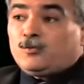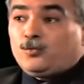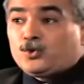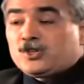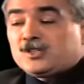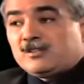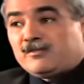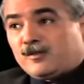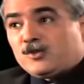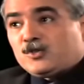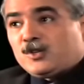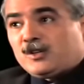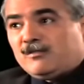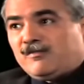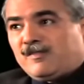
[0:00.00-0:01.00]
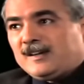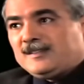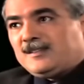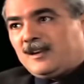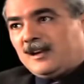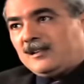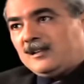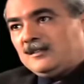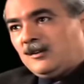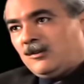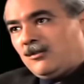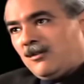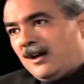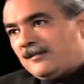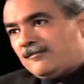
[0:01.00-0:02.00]
Which is a verse you can find directly in the
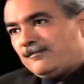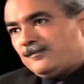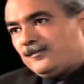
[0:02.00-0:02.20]
Quran.